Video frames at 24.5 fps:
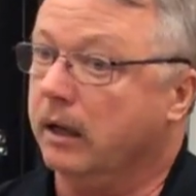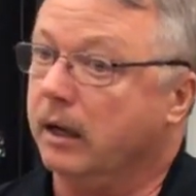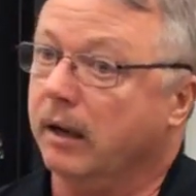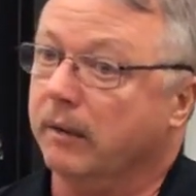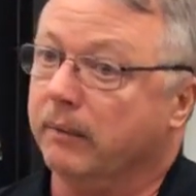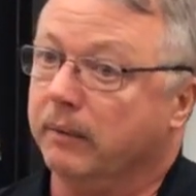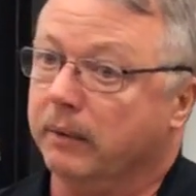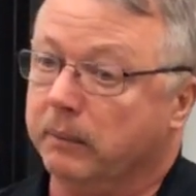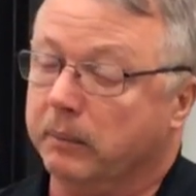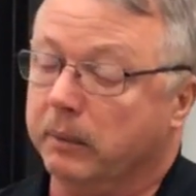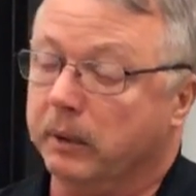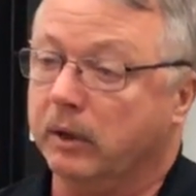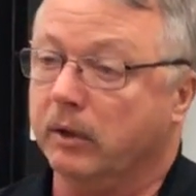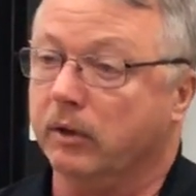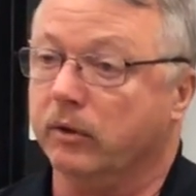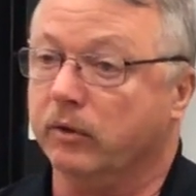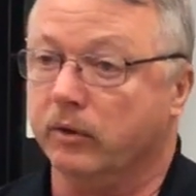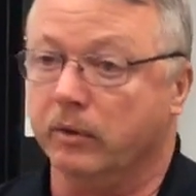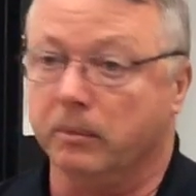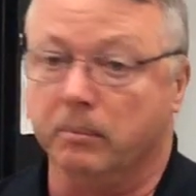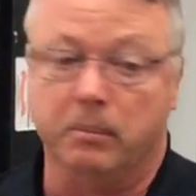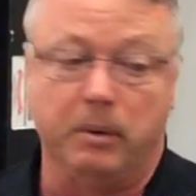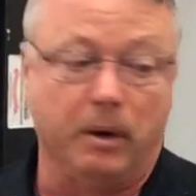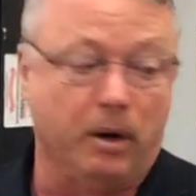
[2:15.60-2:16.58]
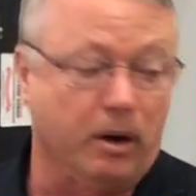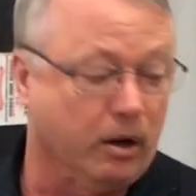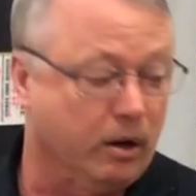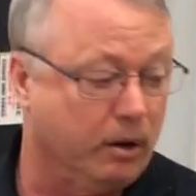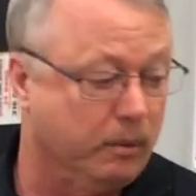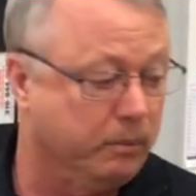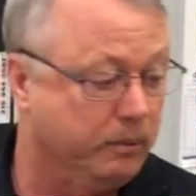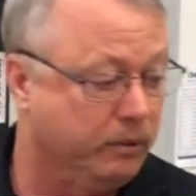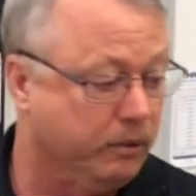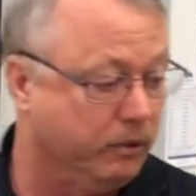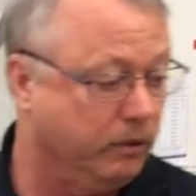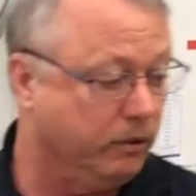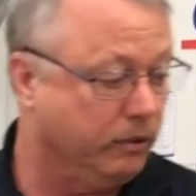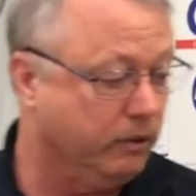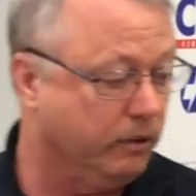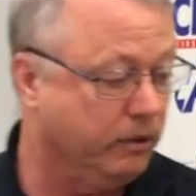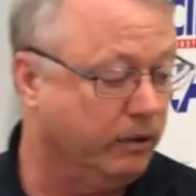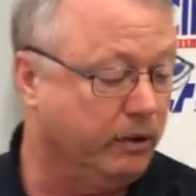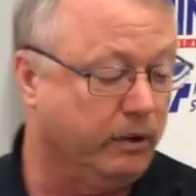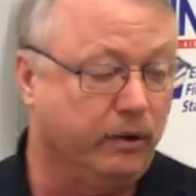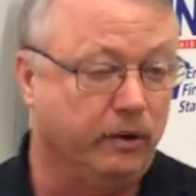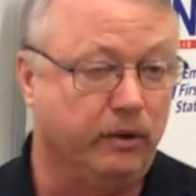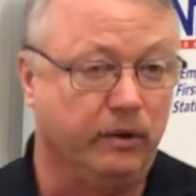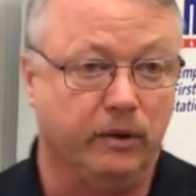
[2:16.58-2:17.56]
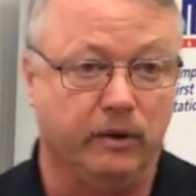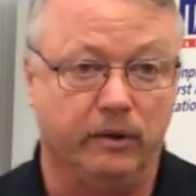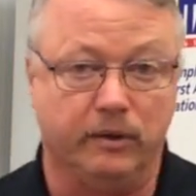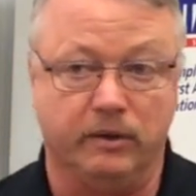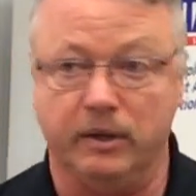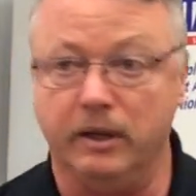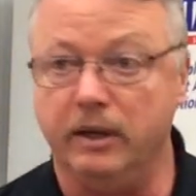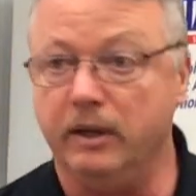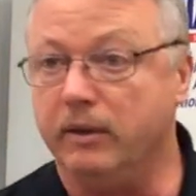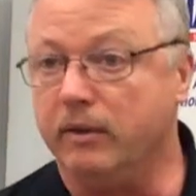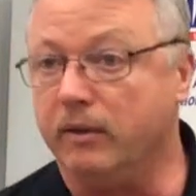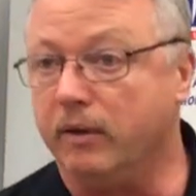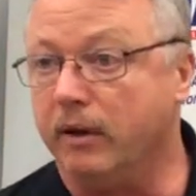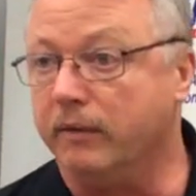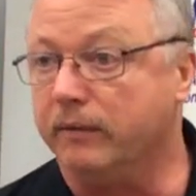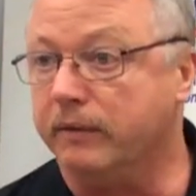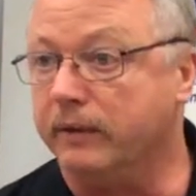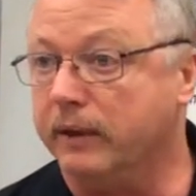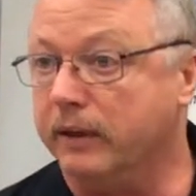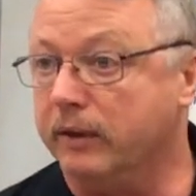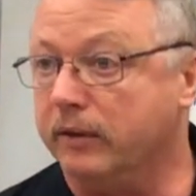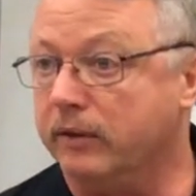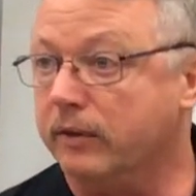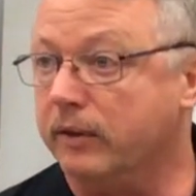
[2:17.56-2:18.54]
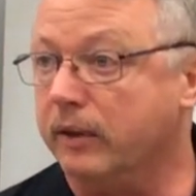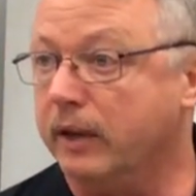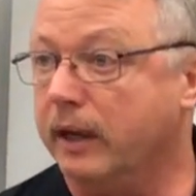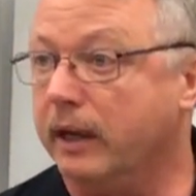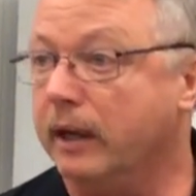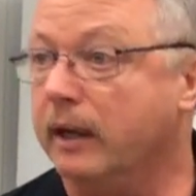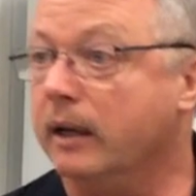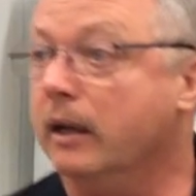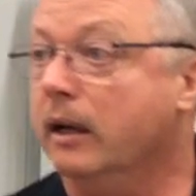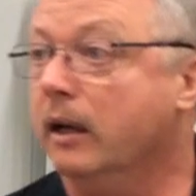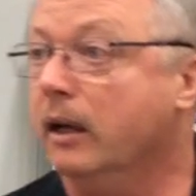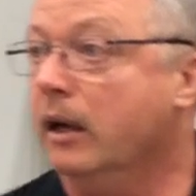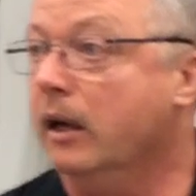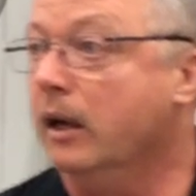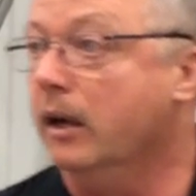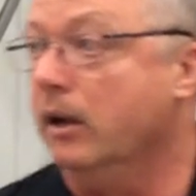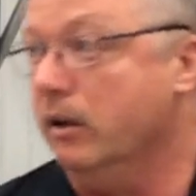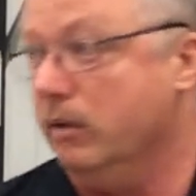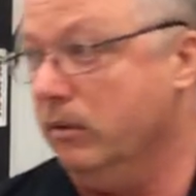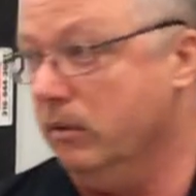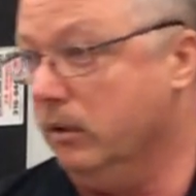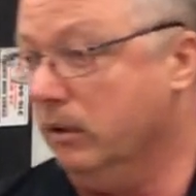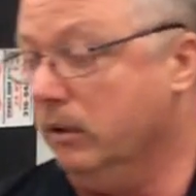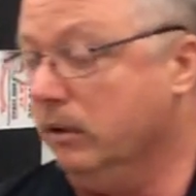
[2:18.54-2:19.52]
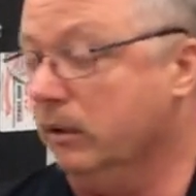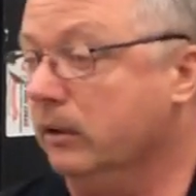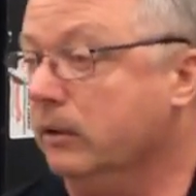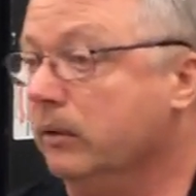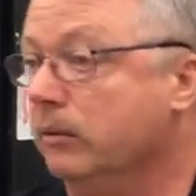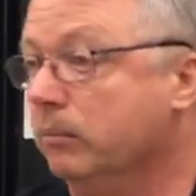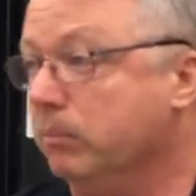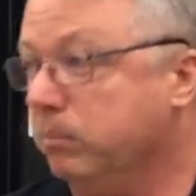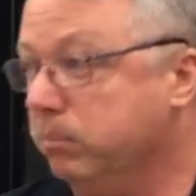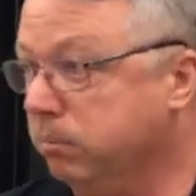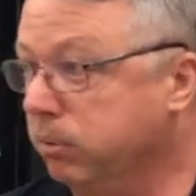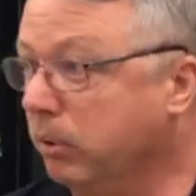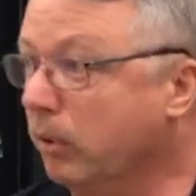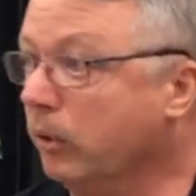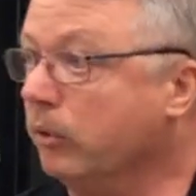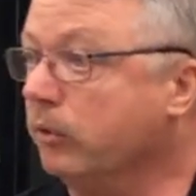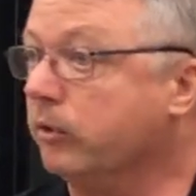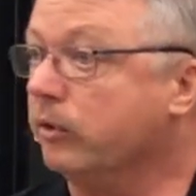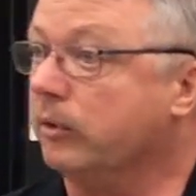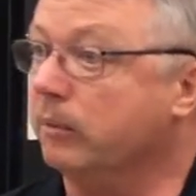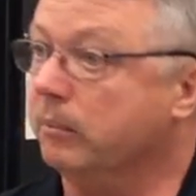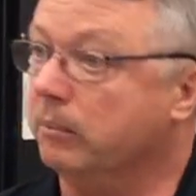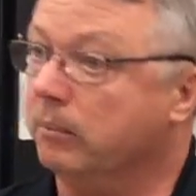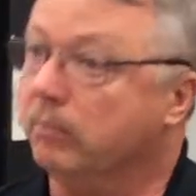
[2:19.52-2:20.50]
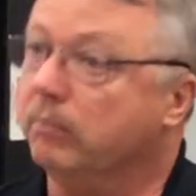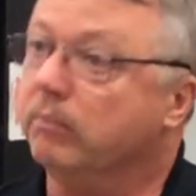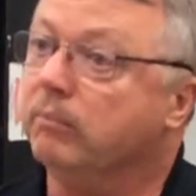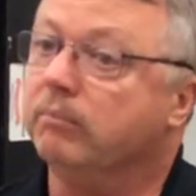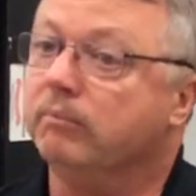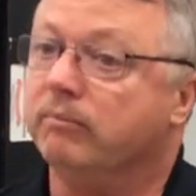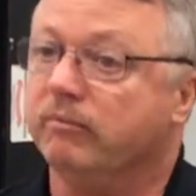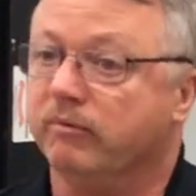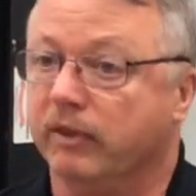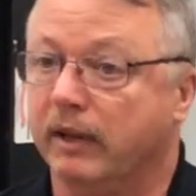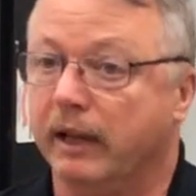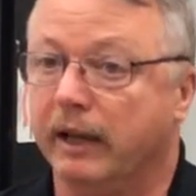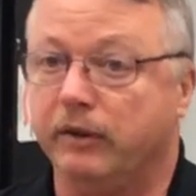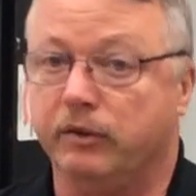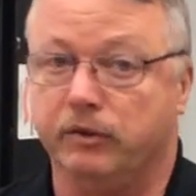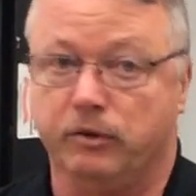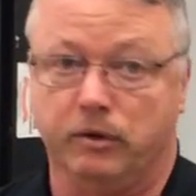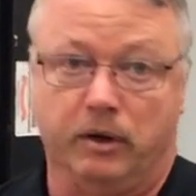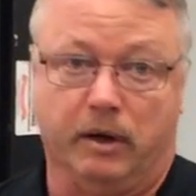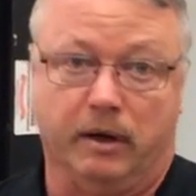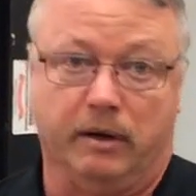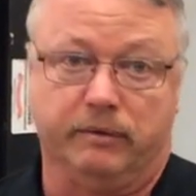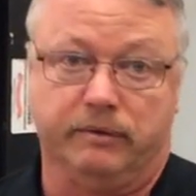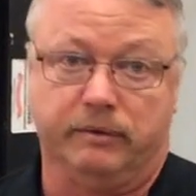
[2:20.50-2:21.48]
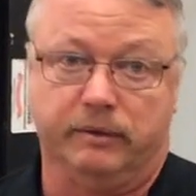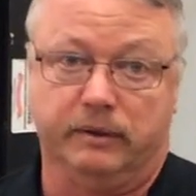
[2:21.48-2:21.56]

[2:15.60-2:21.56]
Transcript: coming because the barbs, the teeth off of this thing, will pull some flesh off.